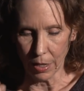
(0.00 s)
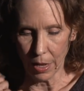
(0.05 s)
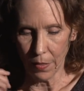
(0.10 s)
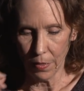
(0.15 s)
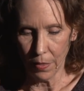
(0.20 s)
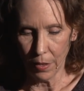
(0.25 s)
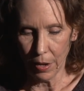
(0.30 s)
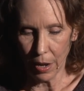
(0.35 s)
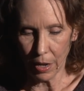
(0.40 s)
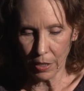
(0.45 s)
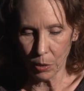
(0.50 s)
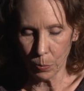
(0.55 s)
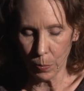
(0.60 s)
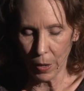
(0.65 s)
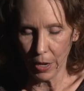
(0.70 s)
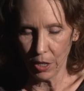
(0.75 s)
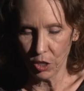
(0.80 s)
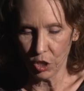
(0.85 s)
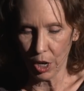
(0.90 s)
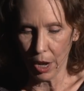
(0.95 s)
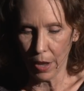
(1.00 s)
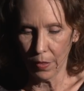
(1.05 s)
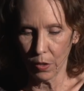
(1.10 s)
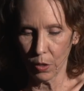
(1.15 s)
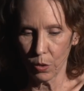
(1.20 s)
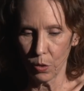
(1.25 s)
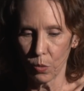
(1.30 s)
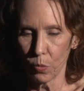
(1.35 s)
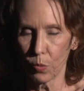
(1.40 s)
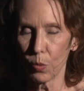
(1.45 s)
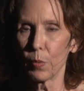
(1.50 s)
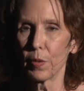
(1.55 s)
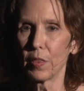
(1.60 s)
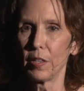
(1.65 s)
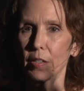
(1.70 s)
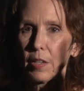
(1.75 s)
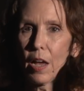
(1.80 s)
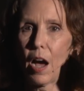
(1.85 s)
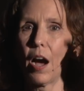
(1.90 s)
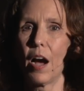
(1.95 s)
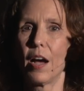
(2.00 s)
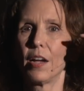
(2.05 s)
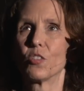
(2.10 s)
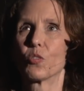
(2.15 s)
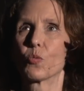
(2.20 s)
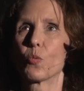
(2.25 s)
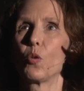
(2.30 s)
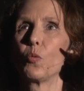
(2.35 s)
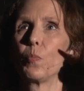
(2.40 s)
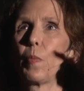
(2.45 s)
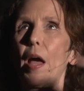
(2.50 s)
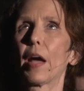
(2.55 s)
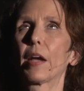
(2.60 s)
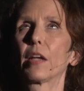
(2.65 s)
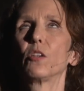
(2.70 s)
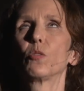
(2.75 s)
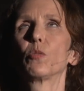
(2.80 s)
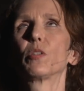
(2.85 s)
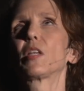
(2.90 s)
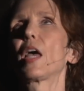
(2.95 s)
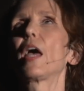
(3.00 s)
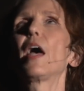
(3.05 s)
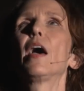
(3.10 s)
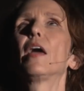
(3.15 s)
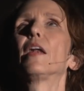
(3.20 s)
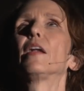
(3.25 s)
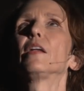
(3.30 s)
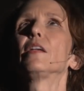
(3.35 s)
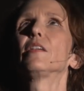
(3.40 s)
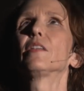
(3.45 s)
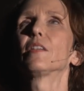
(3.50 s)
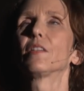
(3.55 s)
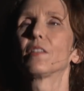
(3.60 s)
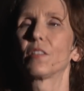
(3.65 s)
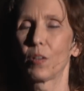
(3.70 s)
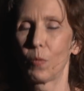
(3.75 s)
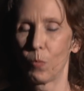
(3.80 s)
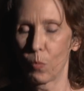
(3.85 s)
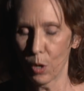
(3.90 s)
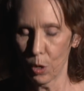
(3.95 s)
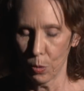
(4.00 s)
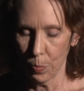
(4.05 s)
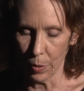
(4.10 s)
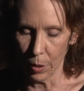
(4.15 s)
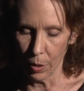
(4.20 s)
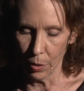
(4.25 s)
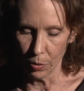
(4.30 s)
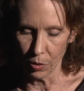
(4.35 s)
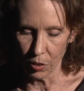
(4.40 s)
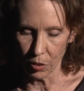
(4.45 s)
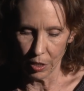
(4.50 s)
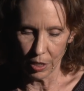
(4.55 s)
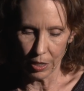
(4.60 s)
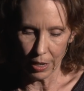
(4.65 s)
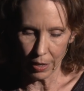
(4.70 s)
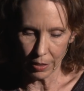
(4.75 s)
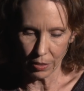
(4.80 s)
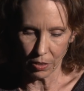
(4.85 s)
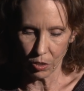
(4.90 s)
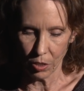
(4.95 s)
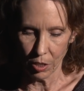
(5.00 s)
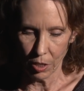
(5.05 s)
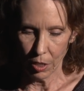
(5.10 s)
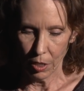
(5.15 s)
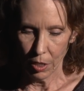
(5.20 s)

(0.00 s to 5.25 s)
And the next page had the guru with his eyes rolled back into his head, and he's in some weird pose. And the next